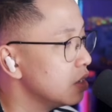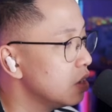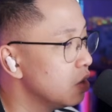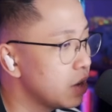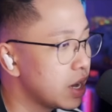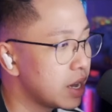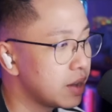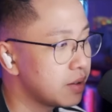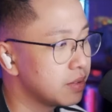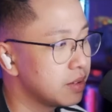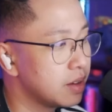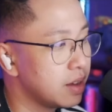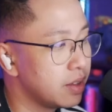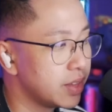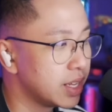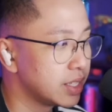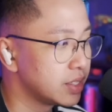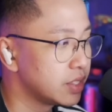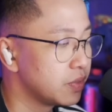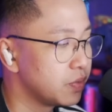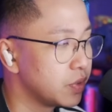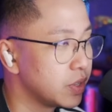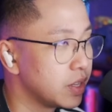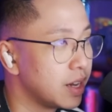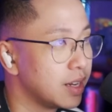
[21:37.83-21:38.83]
Okay, and
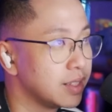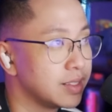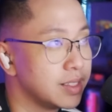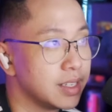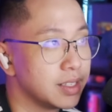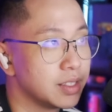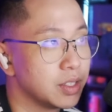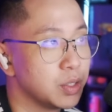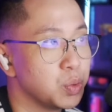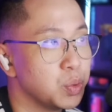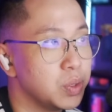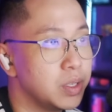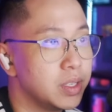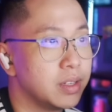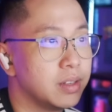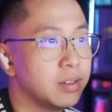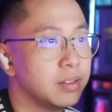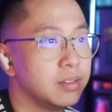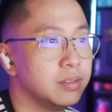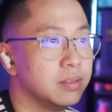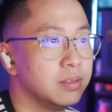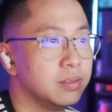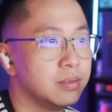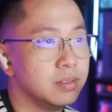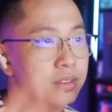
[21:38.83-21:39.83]
that's it for the hot takes this week.
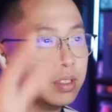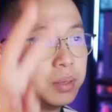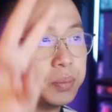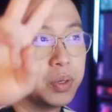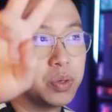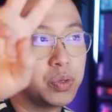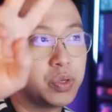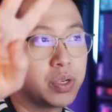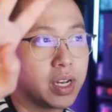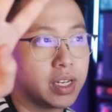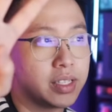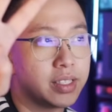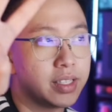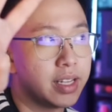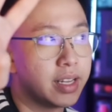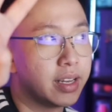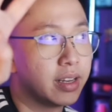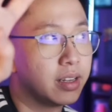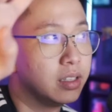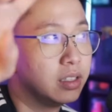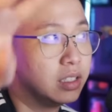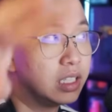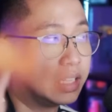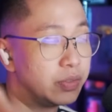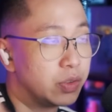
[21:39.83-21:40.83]
Let me know what you guys think.
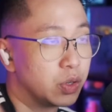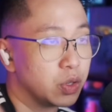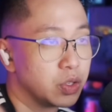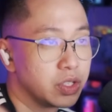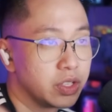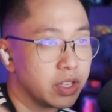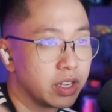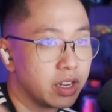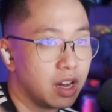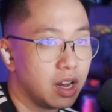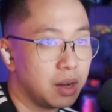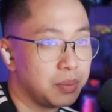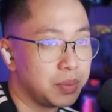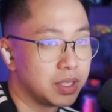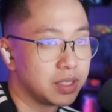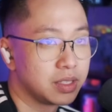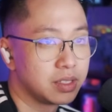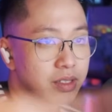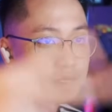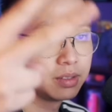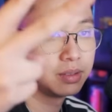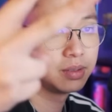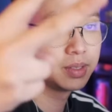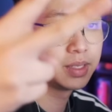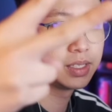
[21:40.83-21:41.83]
Leave yours in the
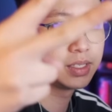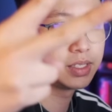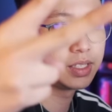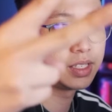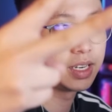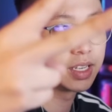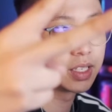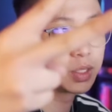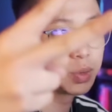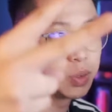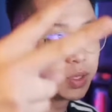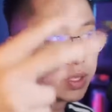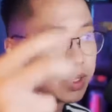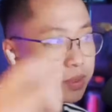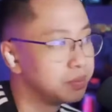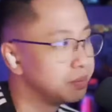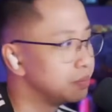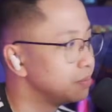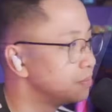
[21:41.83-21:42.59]
comments. See you next week.